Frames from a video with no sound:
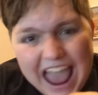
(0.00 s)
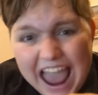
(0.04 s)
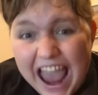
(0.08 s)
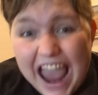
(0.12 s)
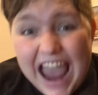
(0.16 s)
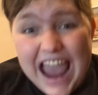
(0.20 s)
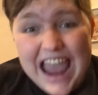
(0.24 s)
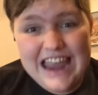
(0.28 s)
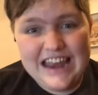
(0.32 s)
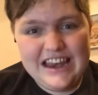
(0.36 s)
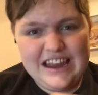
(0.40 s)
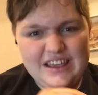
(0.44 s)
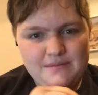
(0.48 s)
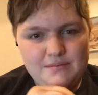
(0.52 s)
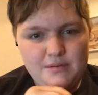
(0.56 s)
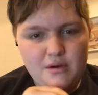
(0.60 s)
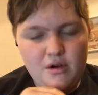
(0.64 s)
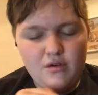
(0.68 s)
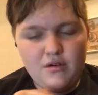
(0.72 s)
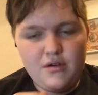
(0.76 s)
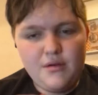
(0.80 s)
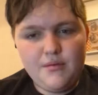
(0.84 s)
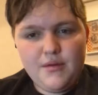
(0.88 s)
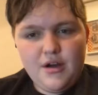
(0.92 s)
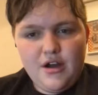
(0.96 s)

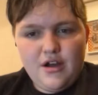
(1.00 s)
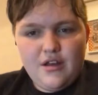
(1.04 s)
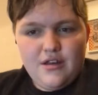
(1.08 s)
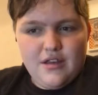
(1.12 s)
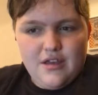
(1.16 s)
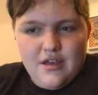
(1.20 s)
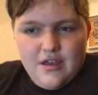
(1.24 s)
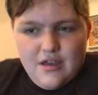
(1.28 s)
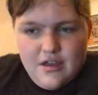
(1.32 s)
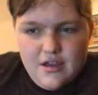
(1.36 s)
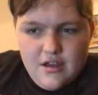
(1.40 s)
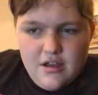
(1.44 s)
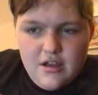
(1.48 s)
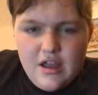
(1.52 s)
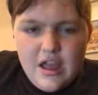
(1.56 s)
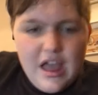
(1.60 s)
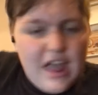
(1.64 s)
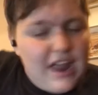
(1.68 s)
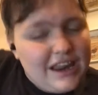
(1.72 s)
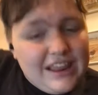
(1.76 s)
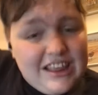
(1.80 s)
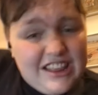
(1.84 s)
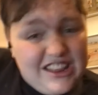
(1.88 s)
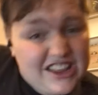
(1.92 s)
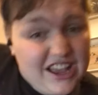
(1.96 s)
Pokemon.
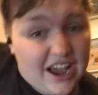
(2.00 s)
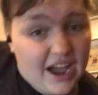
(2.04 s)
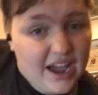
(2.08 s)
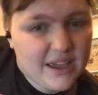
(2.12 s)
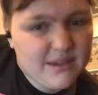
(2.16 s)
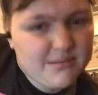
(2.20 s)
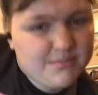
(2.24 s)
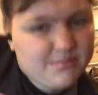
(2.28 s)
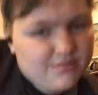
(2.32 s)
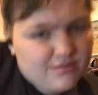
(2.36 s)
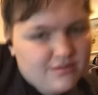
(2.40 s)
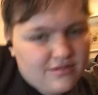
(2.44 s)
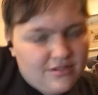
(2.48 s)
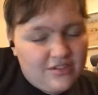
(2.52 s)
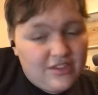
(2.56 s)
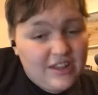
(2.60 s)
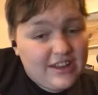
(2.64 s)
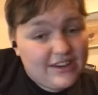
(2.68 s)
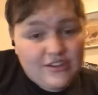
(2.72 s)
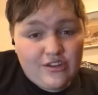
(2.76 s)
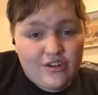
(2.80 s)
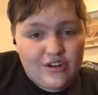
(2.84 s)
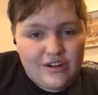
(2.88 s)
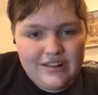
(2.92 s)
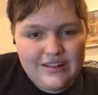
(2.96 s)
Any type,
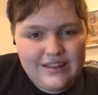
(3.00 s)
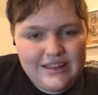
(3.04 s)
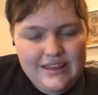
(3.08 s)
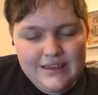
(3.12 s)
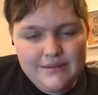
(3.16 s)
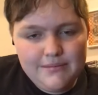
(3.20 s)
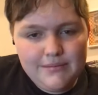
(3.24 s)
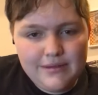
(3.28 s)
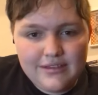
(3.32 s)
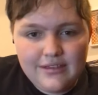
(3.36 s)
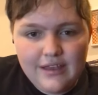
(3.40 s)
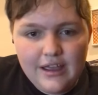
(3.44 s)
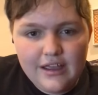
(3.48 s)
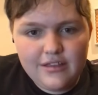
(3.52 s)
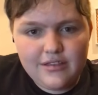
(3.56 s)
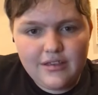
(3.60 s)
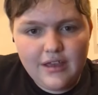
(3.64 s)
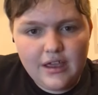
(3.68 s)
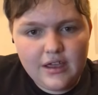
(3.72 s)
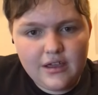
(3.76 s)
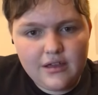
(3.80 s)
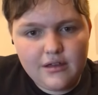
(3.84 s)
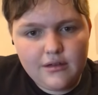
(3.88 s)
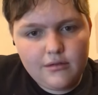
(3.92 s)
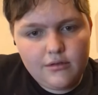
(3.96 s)
literally, besides
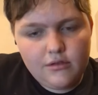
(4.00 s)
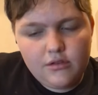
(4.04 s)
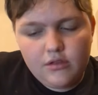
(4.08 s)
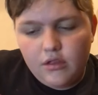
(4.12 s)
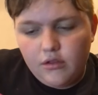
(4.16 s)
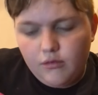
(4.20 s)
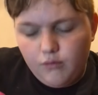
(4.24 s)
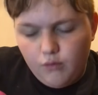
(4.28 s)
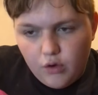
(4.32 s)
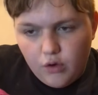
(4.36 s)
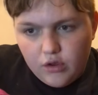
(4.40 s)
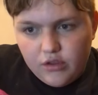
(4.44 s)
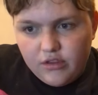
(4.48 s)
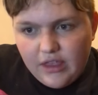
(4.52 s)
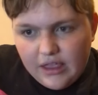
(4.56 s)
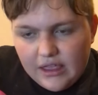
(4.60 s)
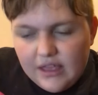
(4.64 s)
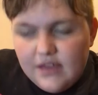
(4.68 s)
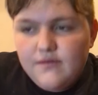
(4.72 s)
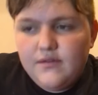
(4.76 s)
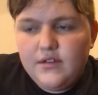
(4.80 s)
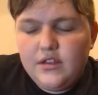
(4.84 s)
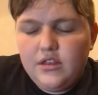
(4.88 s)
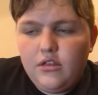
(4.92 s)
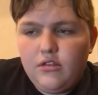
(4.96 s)
like the ones that
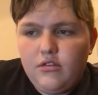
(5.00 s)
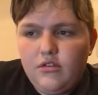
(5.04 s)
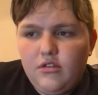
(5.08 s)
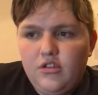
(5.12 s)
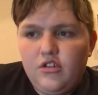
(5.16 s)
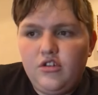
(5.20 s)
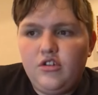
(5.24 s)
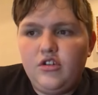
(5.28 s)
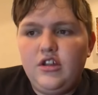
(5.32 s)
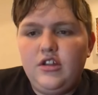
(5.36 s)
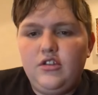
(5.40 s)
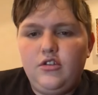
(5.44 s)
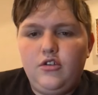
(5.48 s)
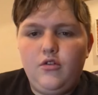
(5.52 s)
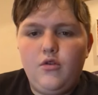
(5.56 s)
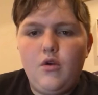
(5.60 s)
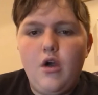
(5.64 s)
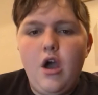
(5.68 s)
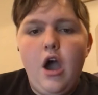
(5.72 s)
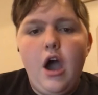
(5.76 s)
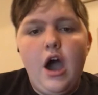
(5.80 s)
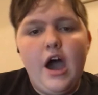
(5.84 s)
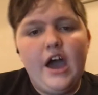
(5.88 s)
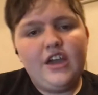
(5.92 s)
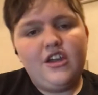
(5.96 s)
Eevee doesn't turn into.
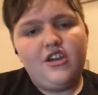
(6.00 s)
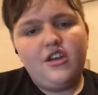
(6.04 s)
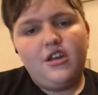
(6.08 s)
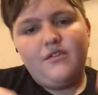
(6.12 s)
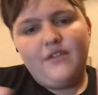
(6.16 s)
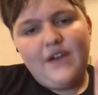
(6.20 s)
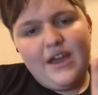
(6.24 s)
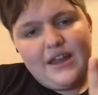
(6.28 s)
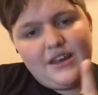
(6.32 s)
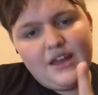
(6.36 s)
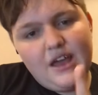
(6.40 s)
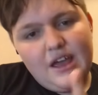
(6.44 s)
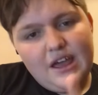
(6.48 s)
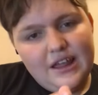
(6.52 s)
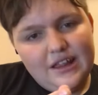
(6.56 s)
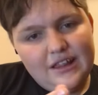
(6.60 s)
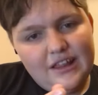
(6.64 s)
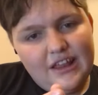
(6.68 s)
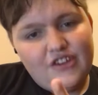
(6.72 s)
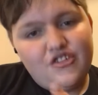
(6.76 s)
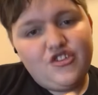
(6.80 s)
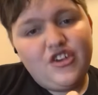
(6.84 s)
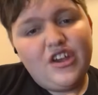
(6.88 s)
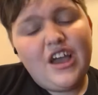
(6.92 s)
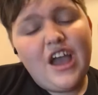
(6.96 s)
I could have had
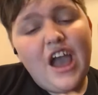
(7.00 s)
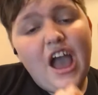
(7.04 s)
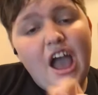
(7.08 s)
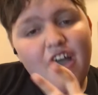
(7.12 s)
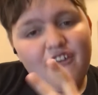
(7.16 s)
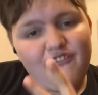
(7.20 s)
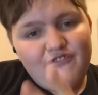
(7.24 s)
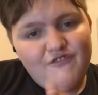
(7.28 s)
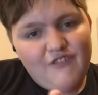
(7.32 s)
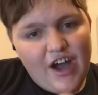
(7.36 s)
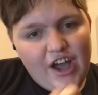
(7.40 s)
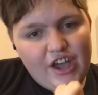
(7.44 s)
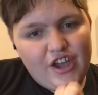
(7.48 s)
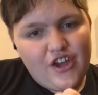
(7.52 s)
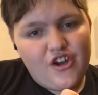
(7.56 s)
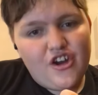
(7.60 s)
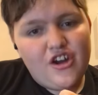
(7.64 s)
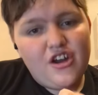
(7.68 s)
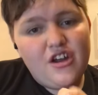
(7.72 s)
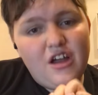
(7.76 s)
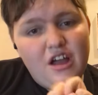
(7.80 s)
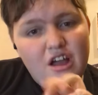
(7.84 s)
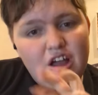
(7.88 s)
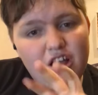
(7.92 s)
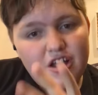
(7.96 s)
electric,
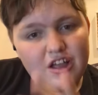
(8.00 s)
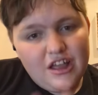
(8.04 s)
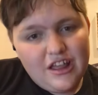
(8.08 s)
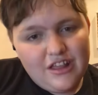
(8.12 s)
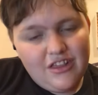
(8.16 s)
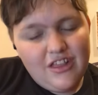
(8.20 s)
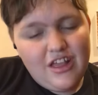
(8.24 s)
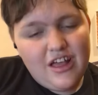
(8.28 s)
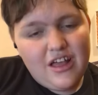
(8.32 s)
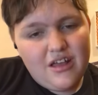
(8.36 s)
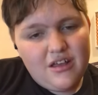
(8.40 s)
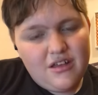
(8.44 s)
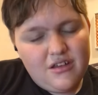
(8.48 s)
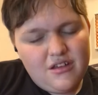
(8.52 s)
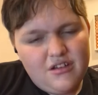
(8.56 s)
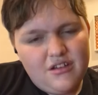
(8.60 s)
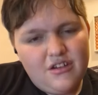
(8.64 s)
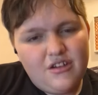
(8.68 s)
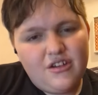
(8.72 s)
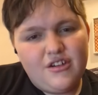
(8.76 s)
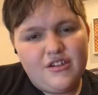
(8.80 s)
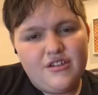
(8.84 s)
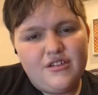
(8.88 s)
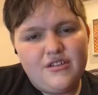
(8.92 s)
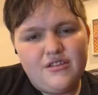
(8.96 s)
fire,
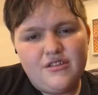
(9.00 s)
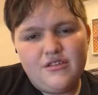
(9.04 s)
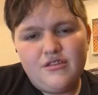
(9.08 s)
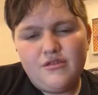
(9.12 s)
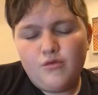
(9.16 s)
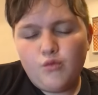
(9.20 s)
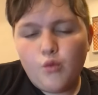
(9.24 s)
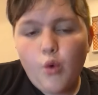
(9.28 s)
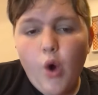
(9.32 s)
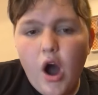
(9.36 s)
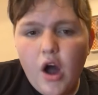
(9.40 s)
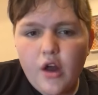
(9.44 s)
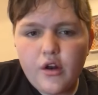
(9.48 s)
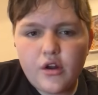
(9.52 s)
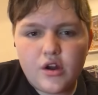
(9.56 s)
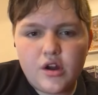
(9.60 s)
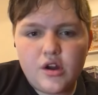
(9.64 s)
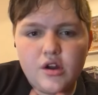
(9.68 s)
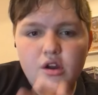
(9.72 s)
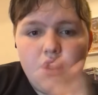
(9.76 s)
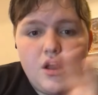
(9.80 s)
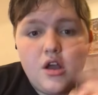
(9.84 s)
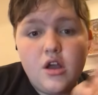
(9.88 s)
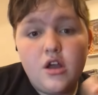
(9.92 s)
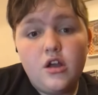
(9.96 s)
or
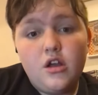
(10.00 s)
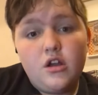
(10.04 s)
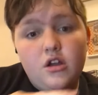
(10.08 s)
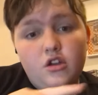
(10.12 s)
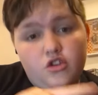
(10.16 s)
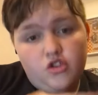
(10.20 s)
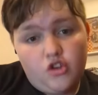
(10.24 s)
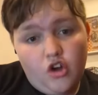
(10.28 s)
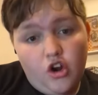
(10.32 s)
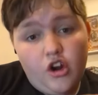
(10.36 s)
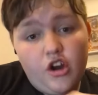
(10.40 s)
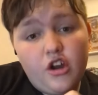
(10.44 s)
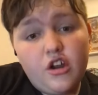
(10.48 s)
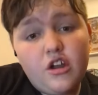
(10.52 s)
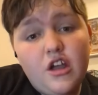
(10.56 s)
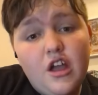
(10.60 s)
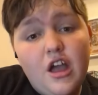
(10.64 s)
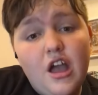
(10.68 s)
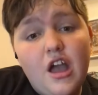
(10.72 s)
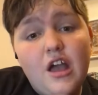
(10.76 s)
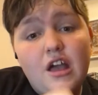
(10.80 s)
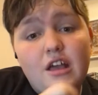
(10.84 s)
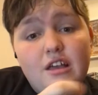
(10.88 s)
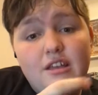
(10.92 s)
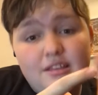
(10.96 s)
water, dark,
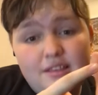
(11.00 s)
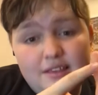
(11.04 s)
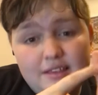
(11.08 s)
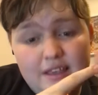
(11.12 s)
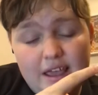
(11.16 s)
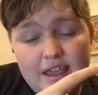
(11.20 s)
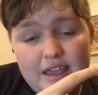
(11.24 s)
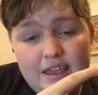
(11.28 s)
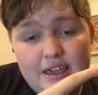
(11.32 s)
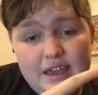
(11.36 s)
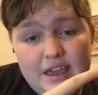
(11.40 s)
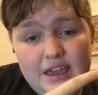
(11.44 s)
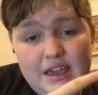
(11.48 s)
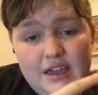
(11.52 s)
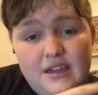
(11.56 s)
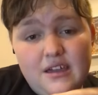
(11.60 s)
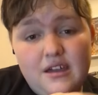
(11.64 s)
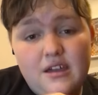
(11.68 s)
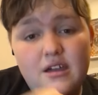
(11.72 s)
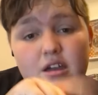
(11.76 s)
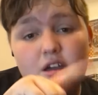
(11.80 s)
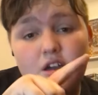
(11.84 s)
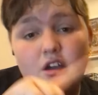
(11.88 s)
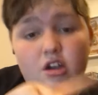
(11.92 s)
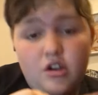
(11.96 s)

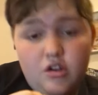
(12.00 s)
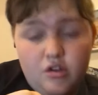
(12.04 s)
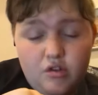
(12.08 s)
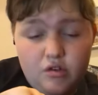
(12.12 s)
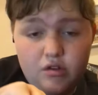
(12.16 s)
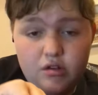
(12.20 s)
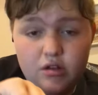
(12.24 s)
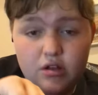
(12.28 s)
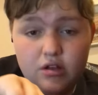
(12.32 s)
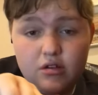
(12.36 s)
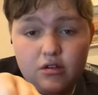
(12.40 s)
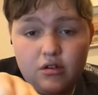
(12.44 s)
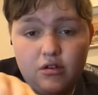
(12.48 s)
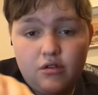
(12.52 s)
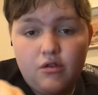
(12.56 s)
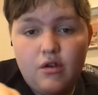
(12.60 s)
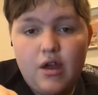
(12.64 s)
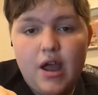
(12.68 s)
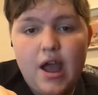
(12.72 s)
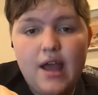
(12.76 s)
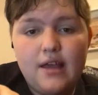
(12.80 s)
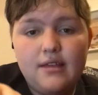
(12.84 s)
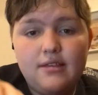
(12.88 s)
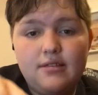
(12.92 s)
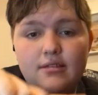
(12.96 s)
psychic,
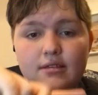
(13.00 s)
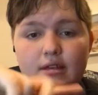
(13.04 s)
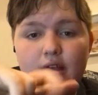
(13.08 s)
grass,